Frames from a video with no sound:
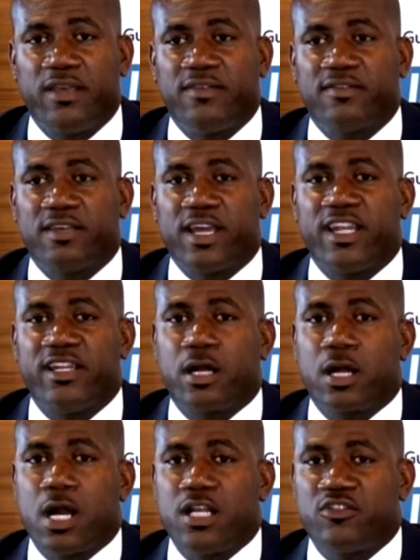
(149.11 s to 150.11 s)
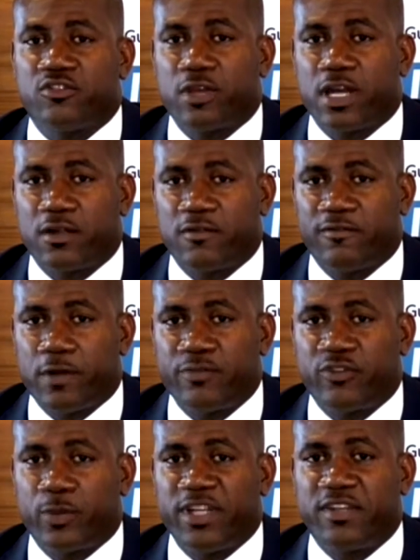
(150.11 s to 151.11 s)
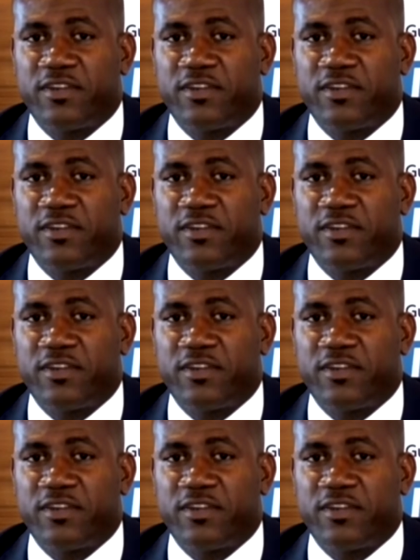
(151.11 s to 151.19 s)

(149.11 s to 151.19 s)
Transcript: came together to